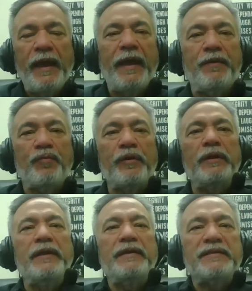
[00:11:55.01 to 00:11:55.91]
and
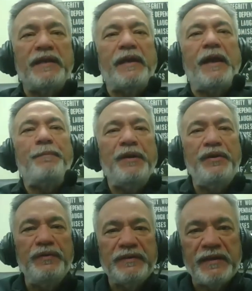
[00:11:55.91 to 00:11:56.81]
really set up a
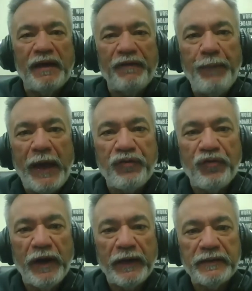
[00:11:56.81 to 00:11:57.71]
new set of
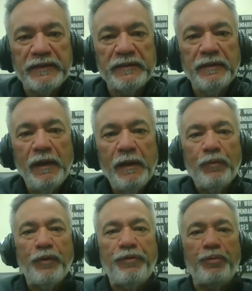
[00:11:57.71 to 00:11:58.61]
metrics
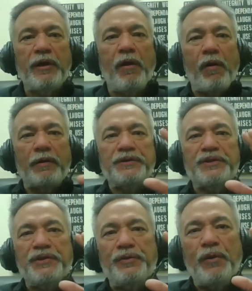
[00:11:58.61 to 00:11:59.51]
with regards
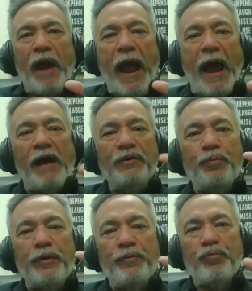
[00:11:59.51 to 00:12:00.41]
to how do
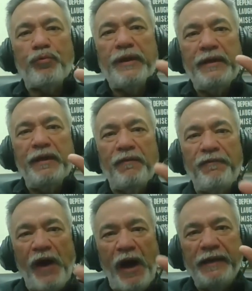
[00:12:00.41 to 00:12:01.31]
we
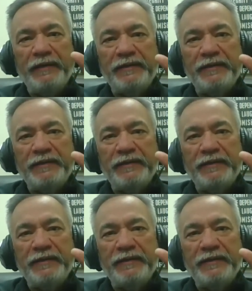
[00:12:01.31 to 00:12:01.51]
redefine